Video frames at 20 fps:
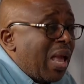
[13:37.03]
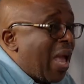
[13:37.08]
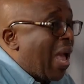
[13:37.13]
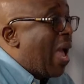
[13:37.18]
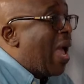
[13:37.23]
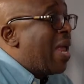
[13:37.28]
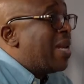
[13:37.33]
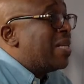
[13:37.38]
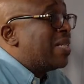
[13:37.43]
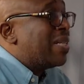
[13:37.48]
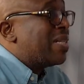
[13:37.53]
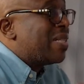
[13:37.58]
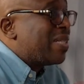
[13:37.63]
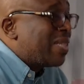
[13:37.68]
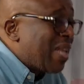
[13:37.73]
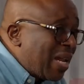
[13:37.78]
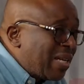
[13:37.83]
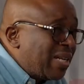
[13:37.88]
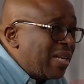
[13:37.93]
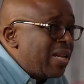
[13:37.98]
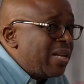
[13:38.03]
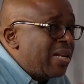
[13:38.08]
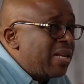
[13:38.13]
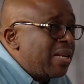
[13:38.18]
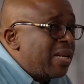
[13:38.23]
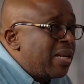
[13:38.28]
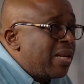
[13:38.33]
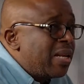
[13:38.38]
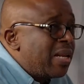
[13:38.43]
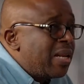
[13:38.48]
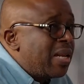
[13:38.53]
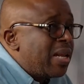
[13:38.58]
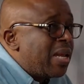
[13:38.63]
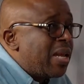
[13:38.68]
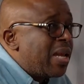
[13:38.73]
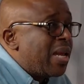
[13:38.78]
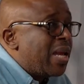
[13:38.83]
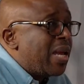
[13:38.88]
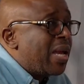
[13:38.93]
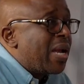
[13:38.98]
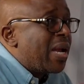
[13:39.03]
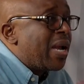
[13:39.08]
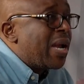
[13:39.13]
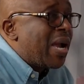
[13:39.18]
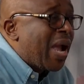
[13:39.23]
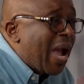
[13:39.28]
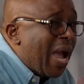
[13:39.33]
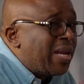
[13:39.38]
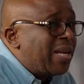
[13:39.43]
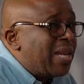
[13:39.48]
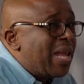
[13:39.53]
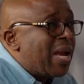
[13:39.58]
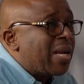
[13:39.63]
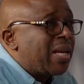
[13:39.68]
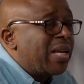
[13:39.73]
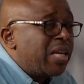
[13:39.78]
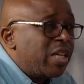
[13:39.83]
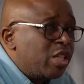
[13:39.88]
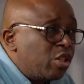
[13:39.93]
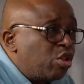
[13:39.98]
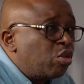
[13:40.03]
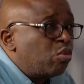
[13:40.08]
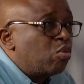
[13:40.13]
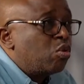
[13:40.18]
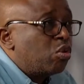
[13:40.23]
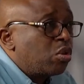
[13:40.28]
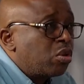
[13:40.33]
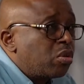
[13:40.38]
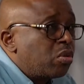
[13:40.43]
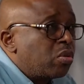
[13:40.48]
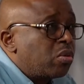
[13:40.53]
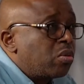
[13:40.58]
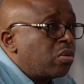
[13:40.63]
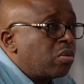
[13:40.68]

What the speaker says: and sudden cardiac issues.